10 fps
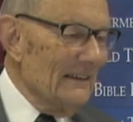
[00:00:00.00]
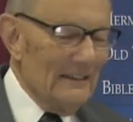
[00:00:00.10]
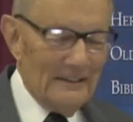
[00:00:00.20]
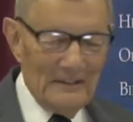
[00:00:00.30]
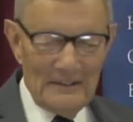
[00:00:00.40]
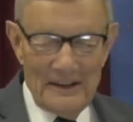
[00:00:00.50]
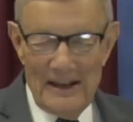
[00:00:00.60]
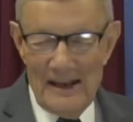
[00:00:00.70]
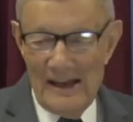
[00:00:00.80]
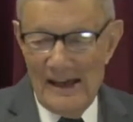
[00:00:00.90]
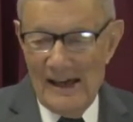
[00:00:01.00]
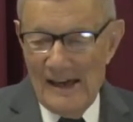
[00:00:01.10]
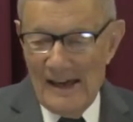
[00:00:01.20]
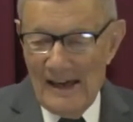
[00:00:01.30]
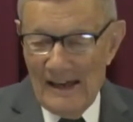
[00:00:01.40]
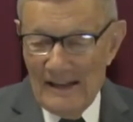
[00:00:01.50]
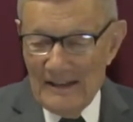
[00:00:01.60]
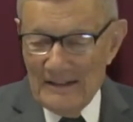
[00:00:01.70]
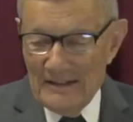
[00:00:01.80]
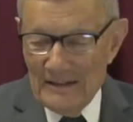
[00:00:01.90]
Yeah, okay.
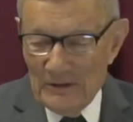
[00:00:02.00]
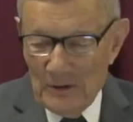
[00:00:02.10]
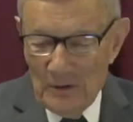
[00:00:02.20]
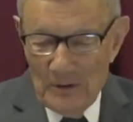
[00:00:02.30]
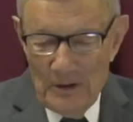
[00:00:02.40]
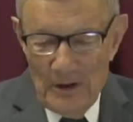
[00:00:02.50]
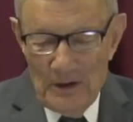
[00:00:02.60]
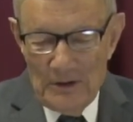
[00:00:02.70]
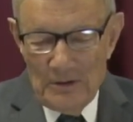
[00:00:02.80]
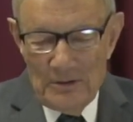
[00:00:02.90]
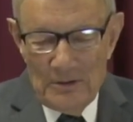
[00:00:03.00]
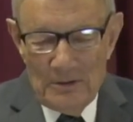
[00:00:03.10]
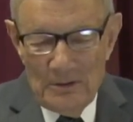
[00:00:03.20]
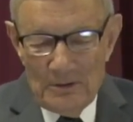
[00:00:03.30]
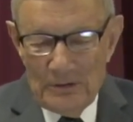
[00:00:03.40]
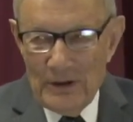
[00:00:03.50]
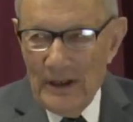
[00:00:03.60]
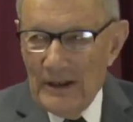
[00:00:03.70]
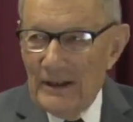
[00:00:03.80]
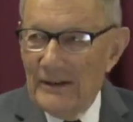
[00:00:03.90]
And so you, you don't
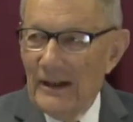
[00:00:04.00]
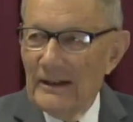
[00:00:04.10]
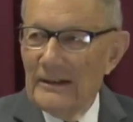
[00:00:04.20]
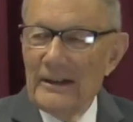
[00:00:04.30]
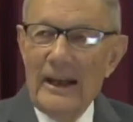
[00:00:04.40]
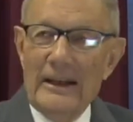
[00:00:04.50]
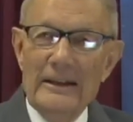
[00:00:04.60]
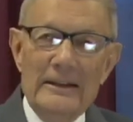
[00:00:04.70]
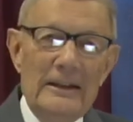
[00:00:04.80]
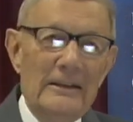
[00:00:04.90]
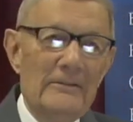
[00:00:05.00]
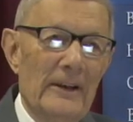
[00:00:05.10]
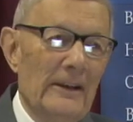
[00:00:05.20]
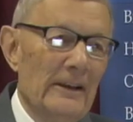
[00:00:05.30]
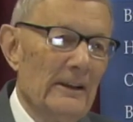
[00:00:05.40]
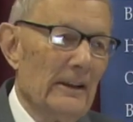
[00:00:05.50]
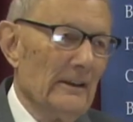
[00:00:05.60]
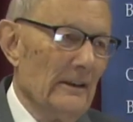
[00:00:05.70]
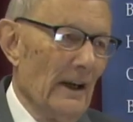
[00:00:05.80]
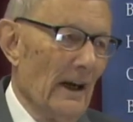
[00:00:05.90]
say anything negative,
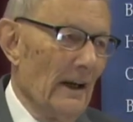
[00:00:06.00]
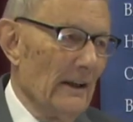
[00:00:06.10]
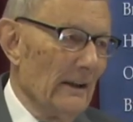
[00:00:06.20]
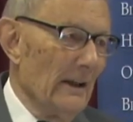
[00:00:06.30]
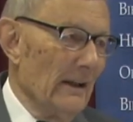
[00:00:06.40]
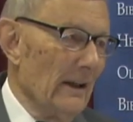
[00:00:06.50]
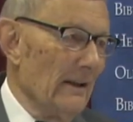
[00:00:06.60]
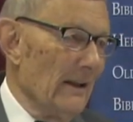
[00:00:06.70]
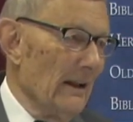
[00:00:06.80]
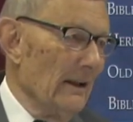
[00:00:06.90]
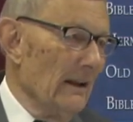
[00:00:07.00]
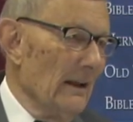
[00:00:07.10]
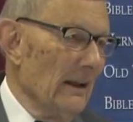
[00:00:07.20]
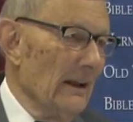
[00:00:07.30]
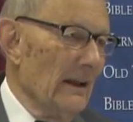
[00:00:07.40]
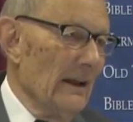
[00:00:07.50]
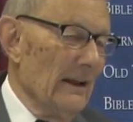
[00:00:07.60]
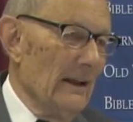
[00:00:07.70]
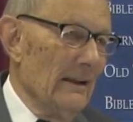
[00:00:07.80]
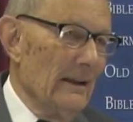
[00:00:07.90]
anything dark, anything,
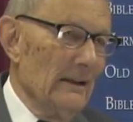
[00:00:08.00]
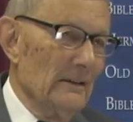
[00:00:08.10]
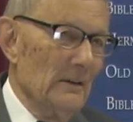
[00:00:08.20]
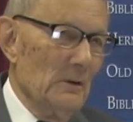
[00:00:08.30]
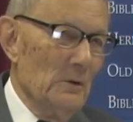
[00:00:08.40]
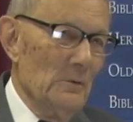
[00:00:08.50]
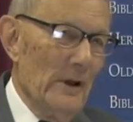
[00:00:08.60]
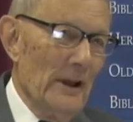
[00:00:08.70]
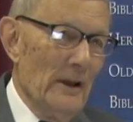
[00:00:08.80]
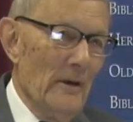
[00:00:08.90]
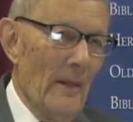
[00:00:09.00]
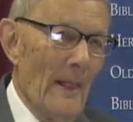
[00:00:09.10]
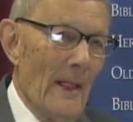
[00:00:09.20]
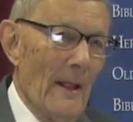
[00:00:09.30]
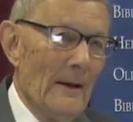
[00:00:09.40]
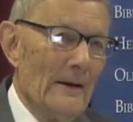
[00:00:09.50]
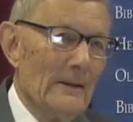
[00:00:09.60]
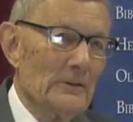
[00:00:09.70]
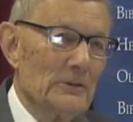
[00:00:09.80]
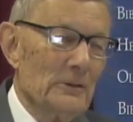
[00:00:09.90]
anything gloomy.
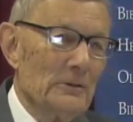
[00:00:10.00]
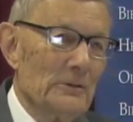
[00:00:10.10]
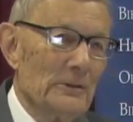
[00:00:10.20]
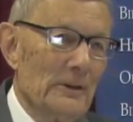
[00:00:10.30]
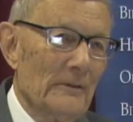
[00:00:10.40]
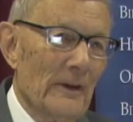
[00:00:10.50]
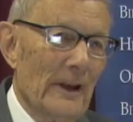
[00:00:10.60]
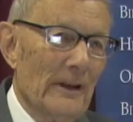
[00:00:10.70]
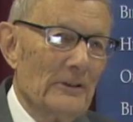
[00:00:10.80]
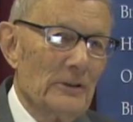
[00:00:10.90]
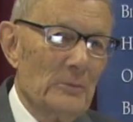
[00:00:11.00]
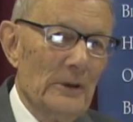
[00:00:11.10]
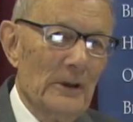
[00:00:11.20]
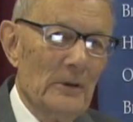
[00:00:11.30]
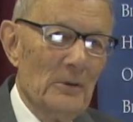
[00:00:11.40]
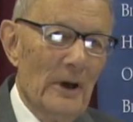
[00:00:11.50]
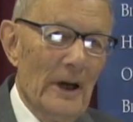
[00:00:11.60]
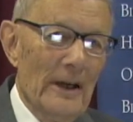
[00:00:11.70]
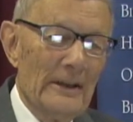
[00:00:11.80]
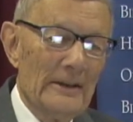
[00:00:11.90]
Uh, so the advantage of being
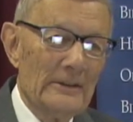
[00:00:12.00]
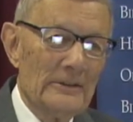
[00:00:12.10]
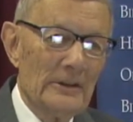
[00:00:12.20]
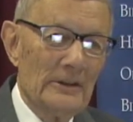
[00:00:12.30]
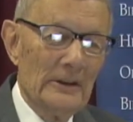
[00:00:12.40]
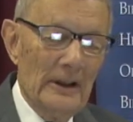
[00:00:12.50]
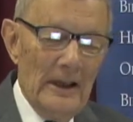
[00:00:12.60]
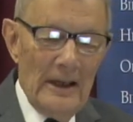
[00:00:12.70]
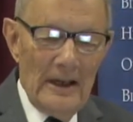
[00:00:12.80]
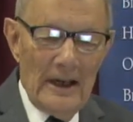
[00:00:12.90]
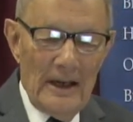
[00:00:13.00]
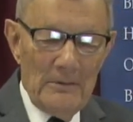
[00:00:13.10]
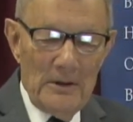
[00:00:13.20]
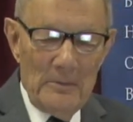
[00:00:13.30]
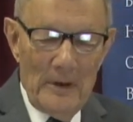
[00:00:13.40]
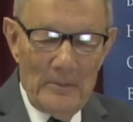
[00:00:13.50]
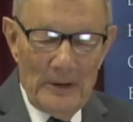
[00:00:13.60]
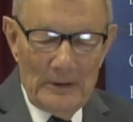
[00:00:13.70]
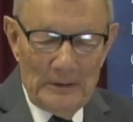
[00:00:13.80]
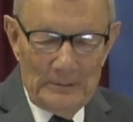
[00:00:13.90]
quiet and certainly. I
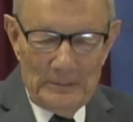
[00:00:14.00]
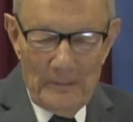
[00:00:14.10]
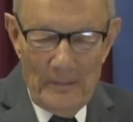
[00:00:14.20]
remember